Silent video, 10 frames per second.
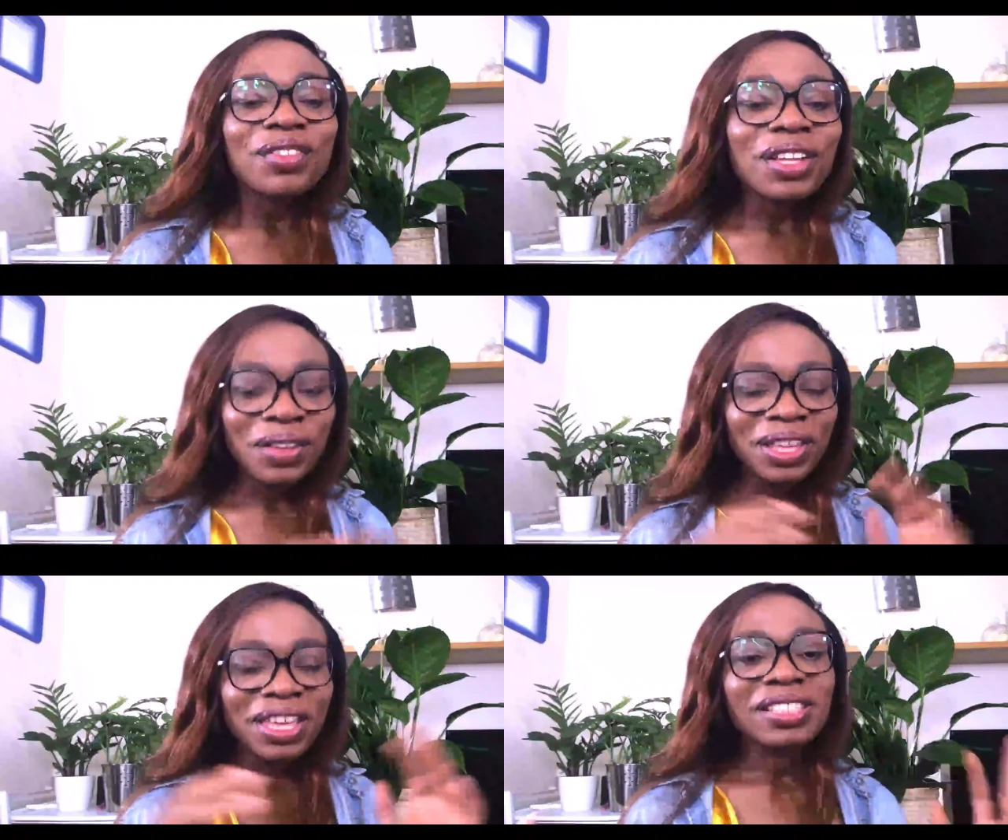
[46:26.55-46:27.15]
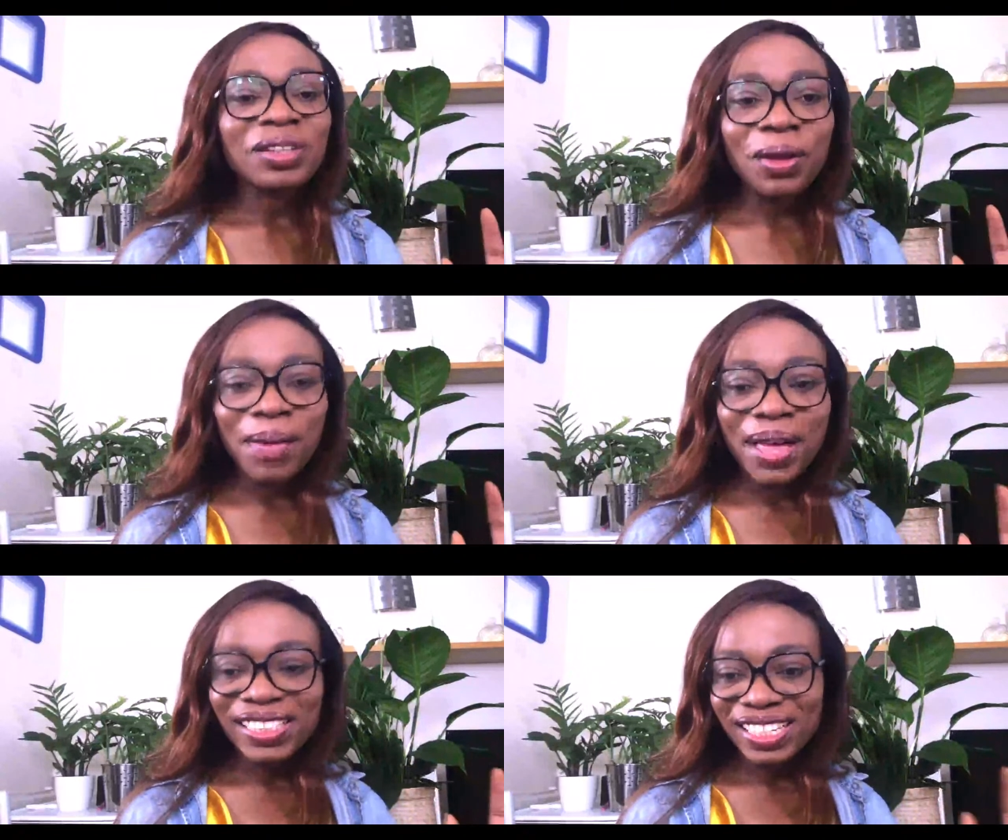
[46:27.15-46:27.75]
Okay, so I'm
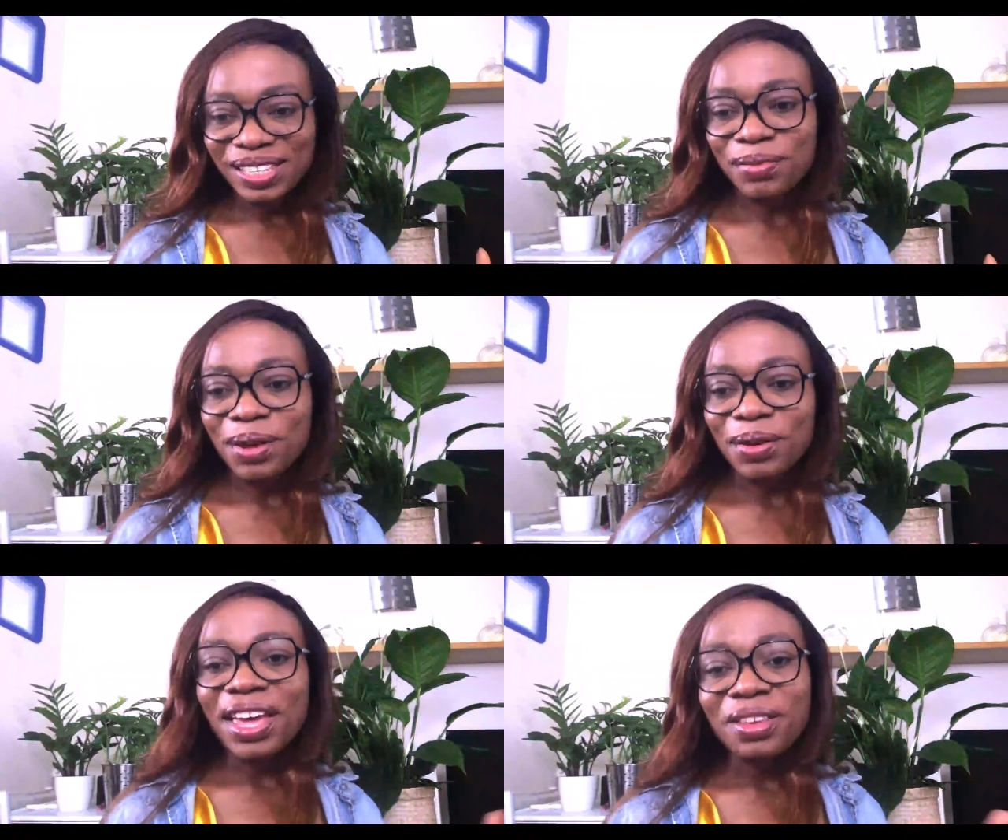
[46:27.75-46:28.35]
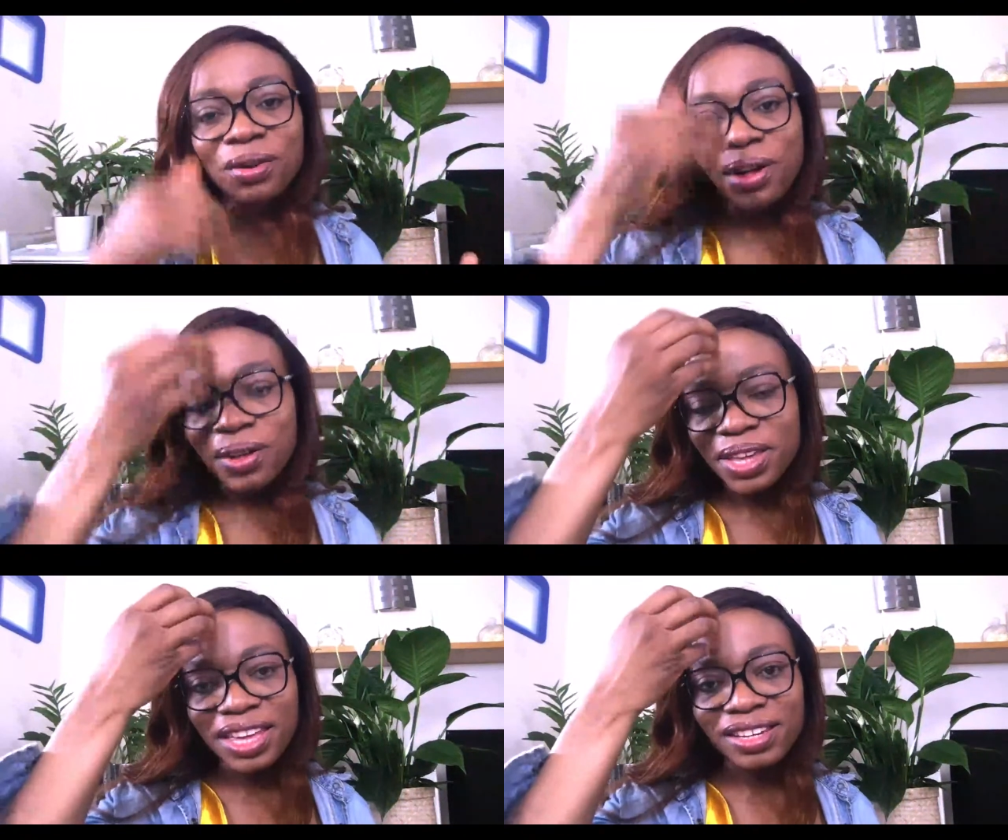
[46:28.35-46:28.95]
asking them now. Can you all
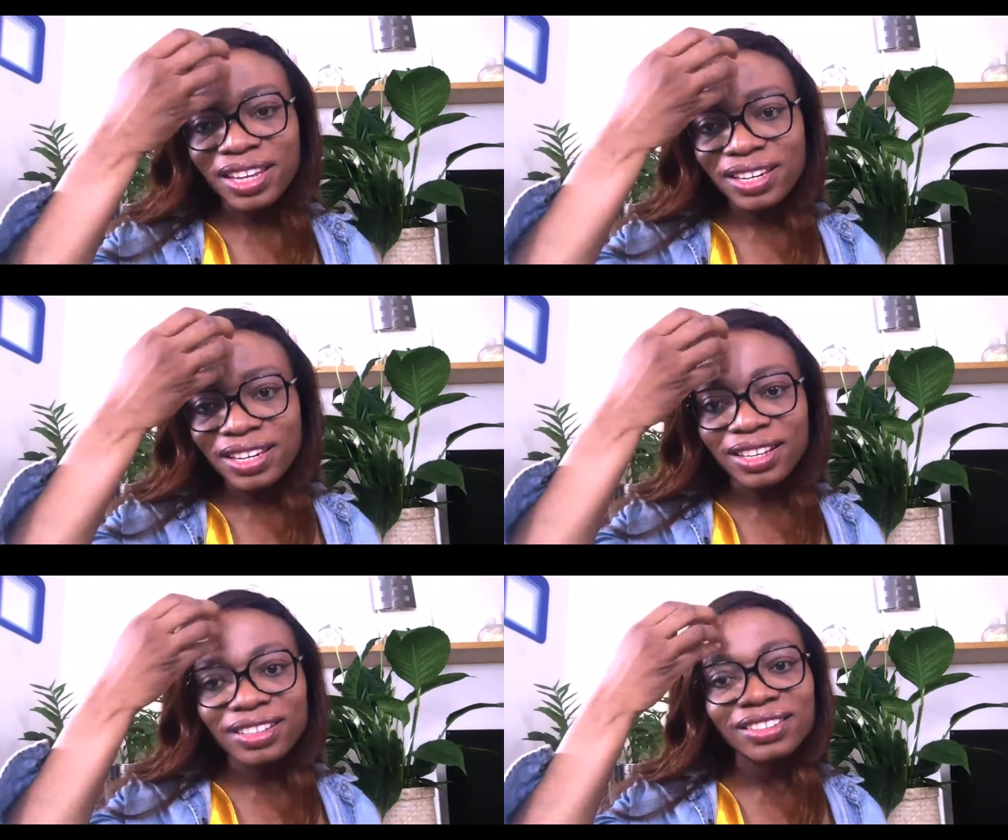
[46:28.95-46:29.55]
hear Nina?